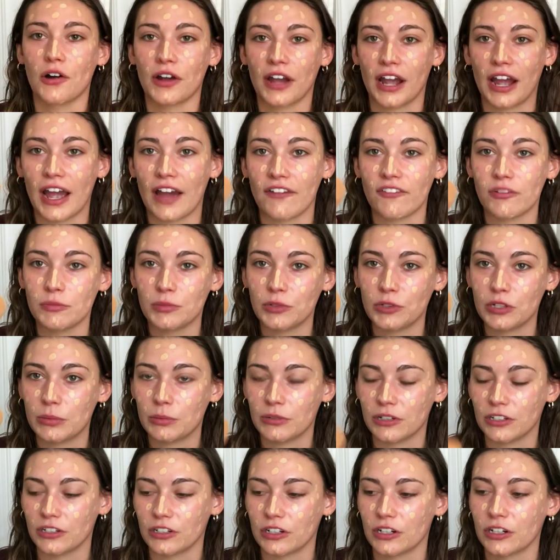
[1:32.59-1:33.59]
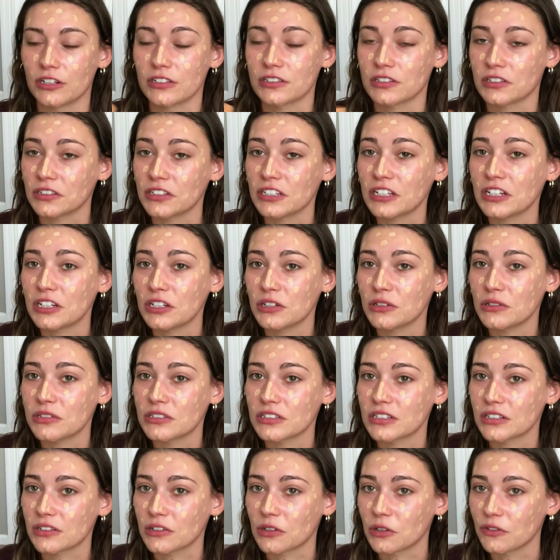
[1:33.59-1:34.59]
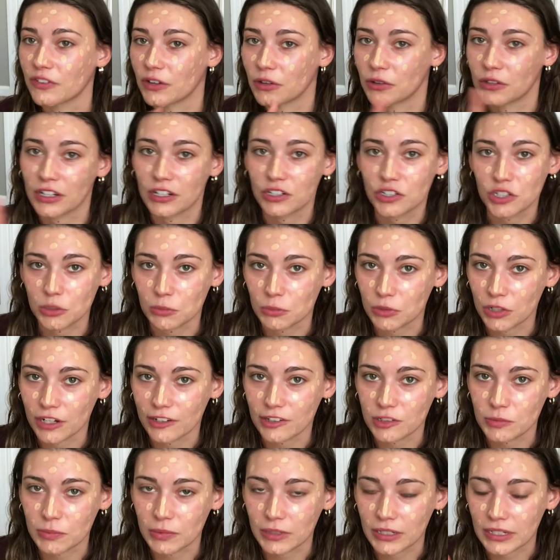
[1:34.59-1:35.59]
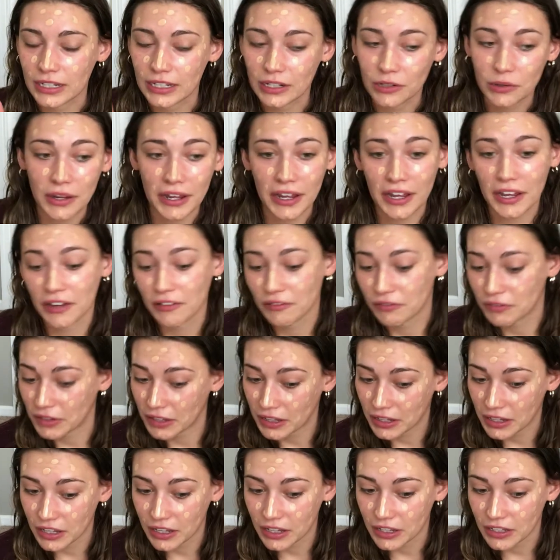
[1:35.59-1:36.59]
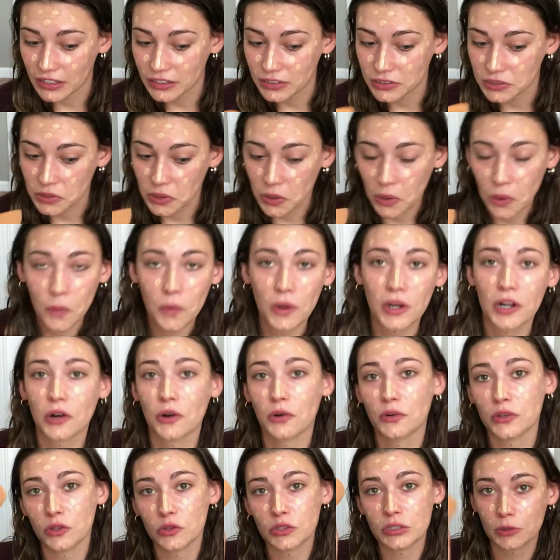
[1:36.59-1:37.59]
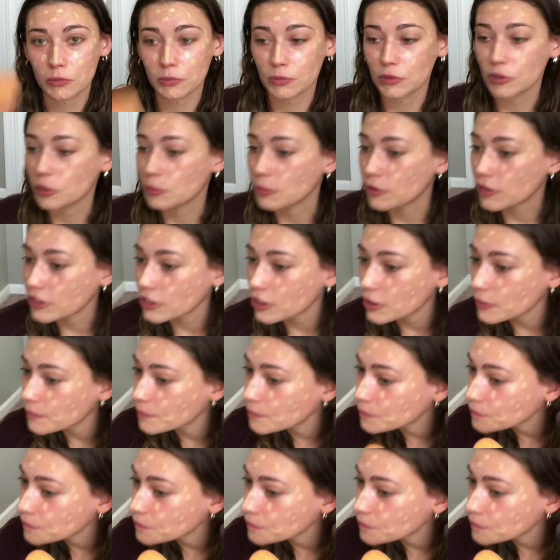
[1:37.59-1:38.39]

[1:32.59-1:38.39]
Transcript: okay, I have a beauty blender. Selena used a little foundation brush, but I don't have that, so we're gonna use a beauty blender.